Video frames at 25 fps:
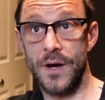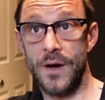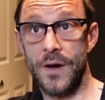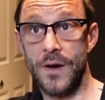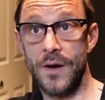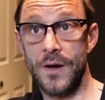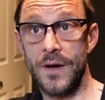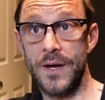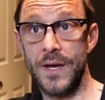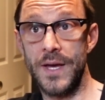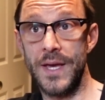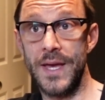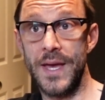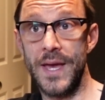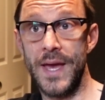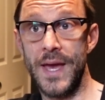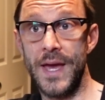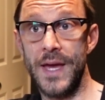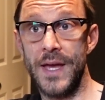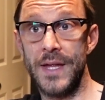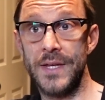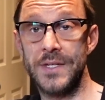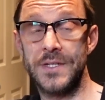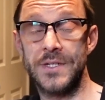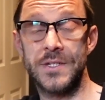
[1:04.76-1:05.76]
I
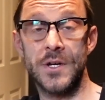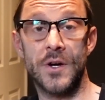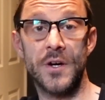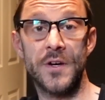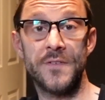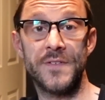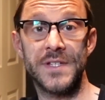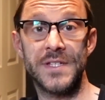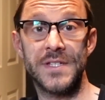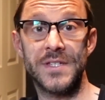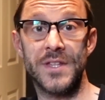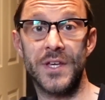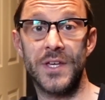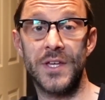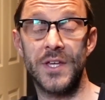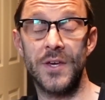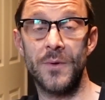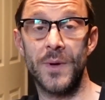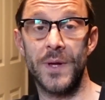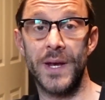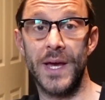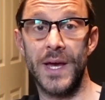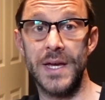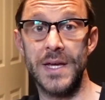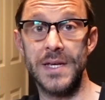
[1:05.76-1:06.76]
dive into the
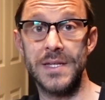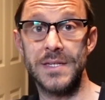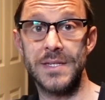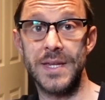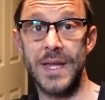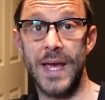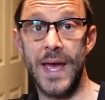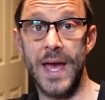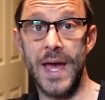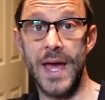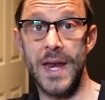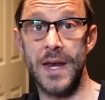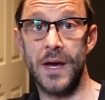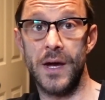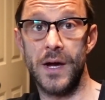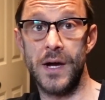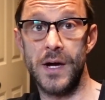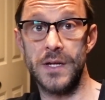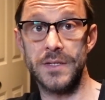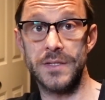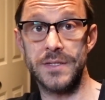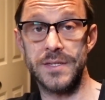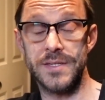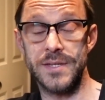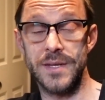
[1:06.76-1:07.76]
Q&As and
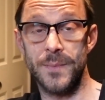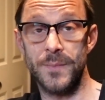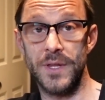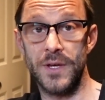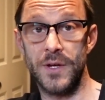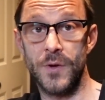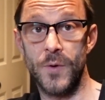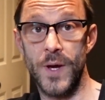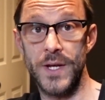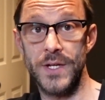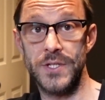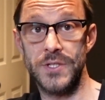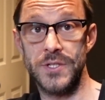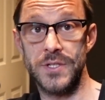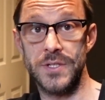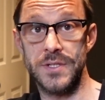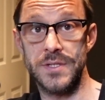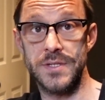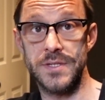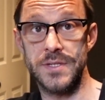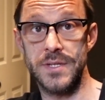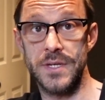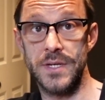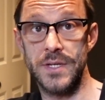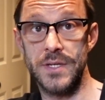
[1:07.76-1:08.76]
answer some of the
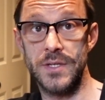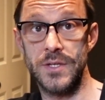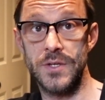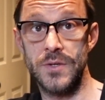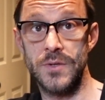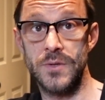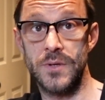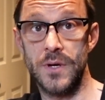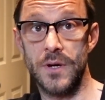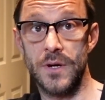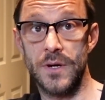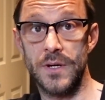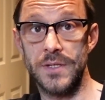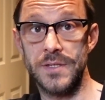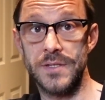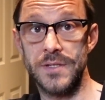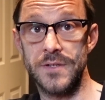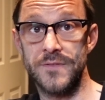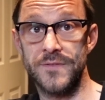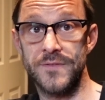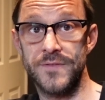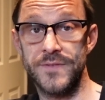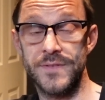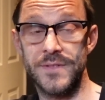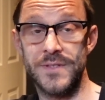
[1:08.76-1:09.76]
questions that you guys
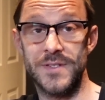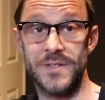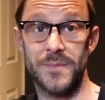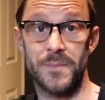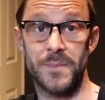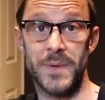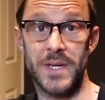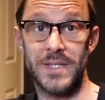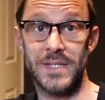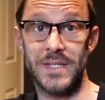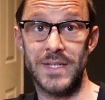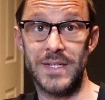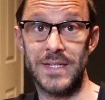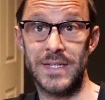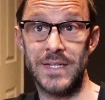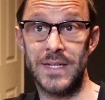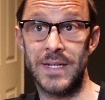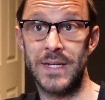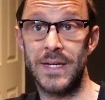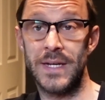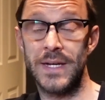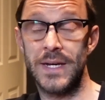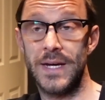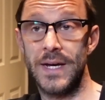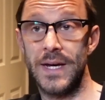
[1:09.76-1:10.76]
have submitted
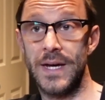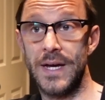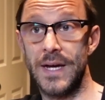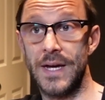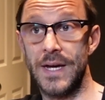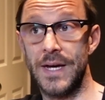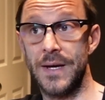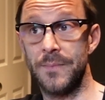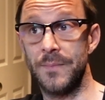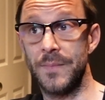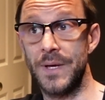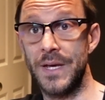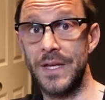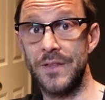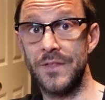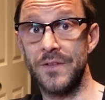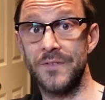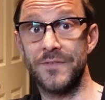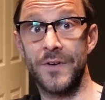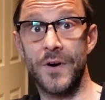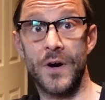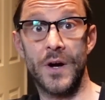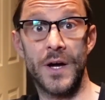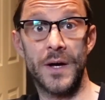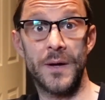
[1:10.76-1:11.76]
either
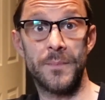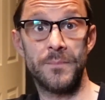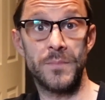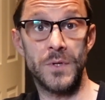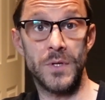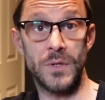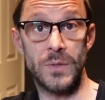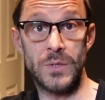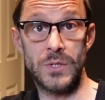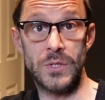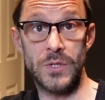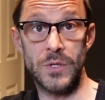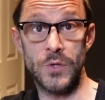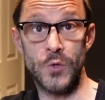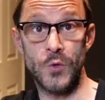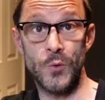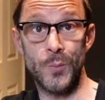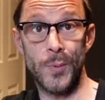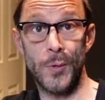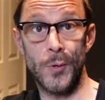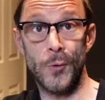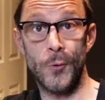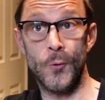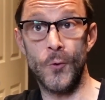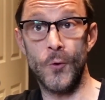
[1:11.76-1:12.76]
via
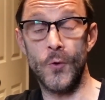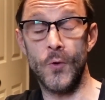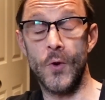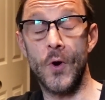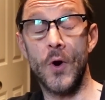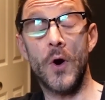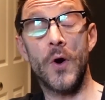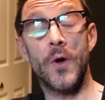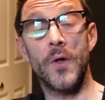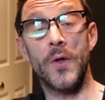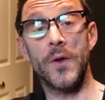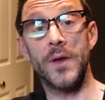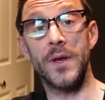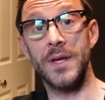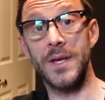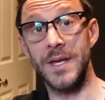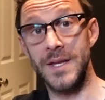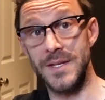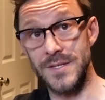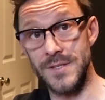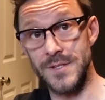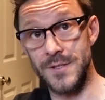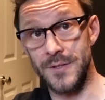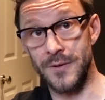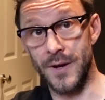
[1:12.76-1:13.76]
YouTube or on
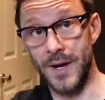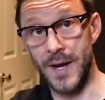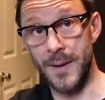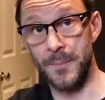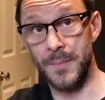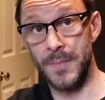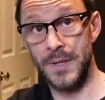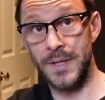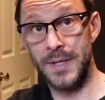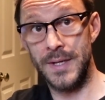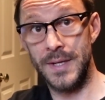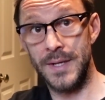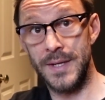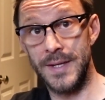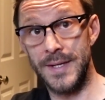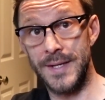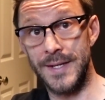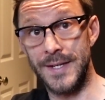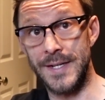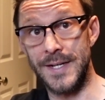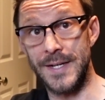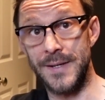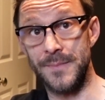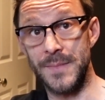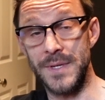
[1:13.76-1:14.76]
Instagram.
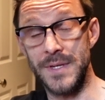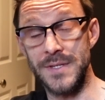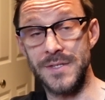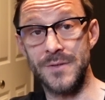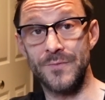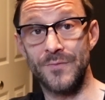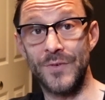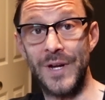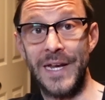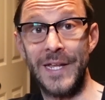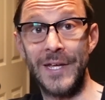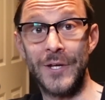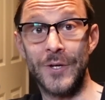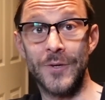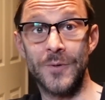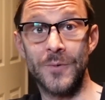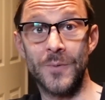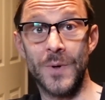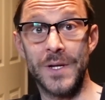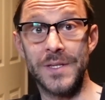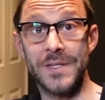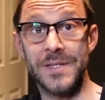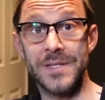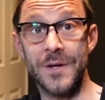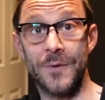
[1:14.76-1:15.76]
There's some really good
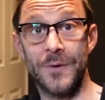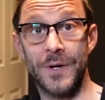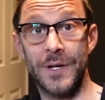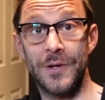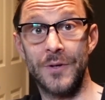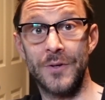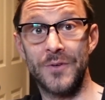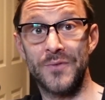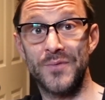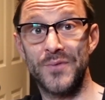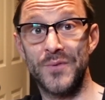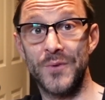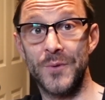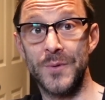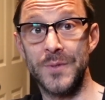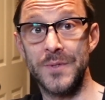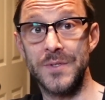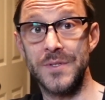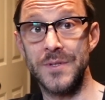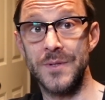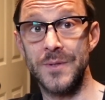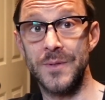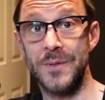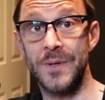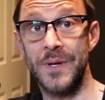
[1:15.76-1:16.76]
ones, so I look forward
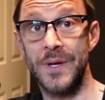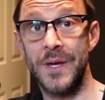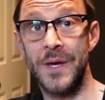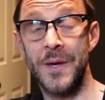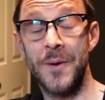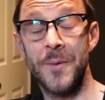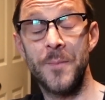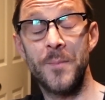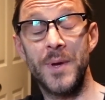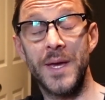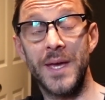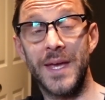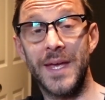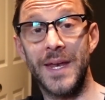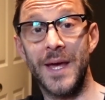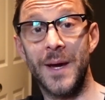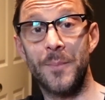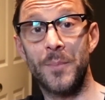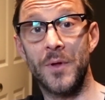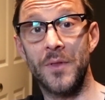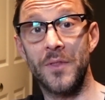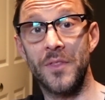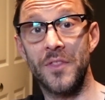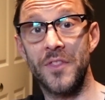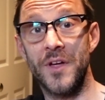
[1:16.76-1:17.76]
to picking
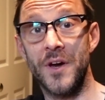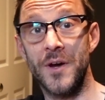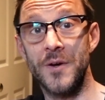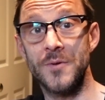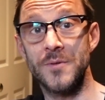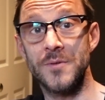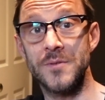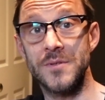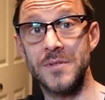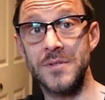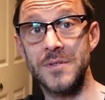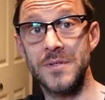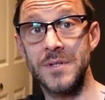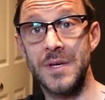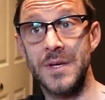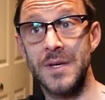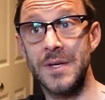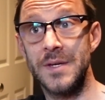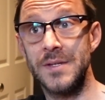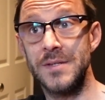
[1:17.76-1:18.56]
up on those.